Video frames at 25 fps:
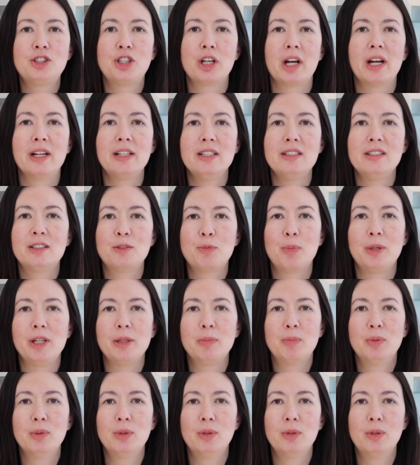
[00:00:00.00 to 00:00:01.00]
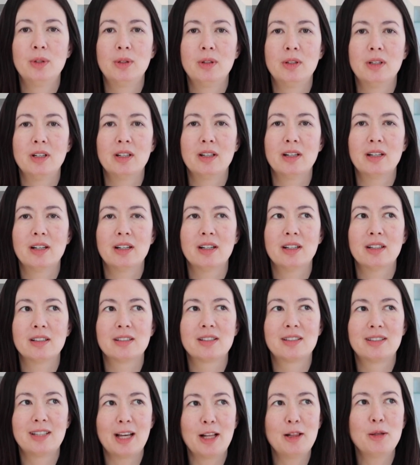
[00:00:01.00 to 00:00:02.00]
Chinese people,
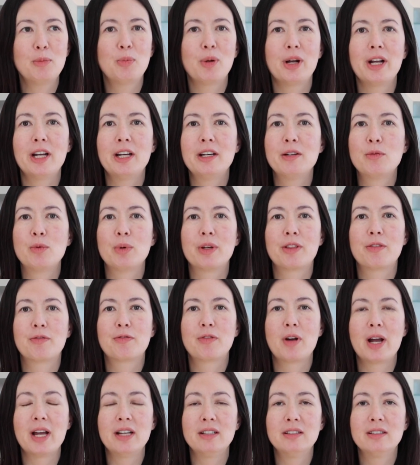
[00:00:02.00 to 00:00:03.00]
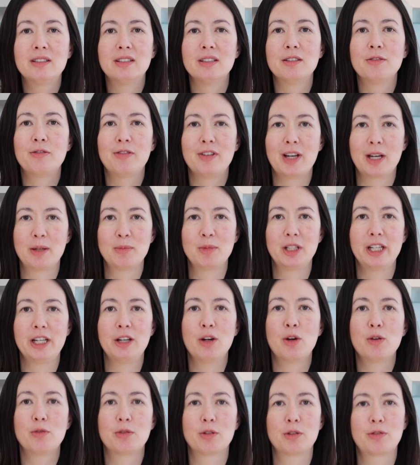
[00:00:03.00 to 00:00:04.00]
celebrating with friends and family
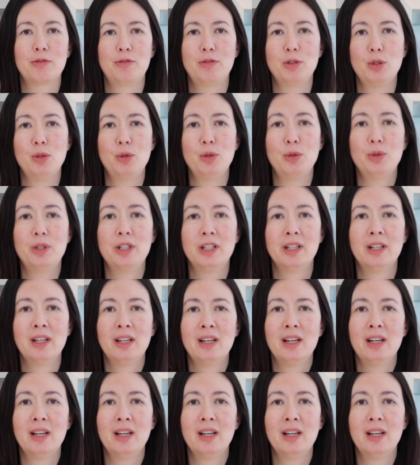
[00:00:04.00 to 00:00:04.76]
over food